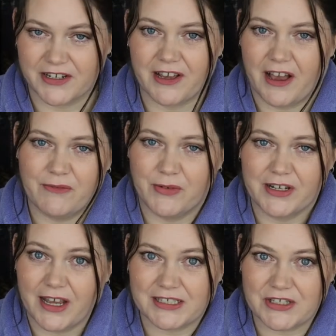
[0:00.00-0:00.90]
I
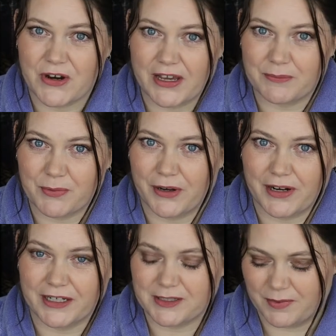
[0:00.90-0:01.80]
would like to try the
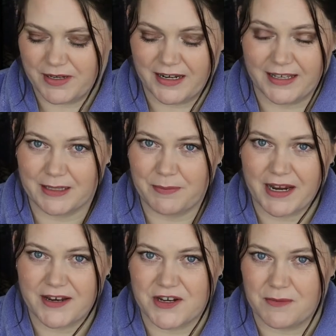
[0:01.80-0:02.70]
product, but I like the
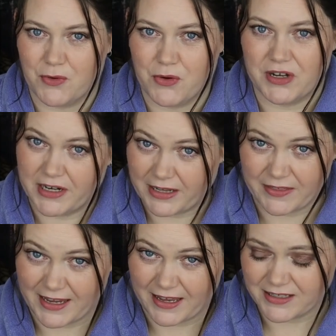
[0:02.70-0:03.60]
packaging more than
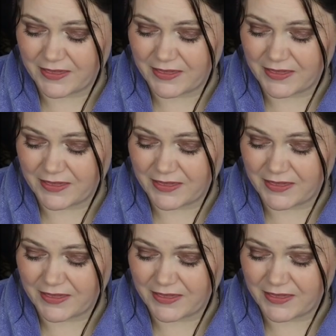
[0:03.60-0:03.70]
anything else.